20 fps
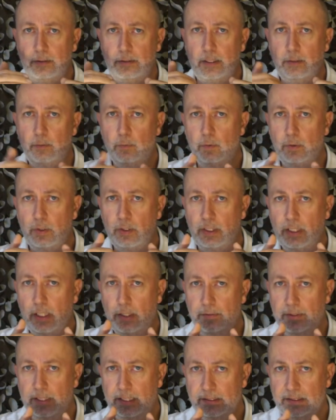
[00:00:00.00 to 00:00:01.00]
they're all going to
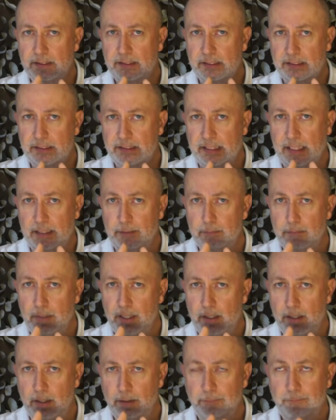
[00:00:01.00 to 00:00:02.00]
go against the same
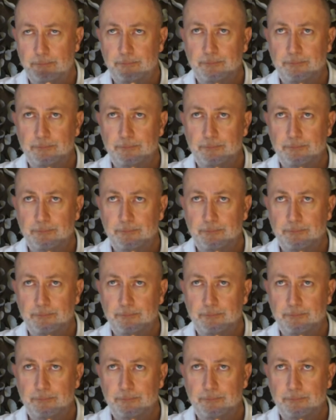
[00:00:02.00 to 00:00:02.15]
bar.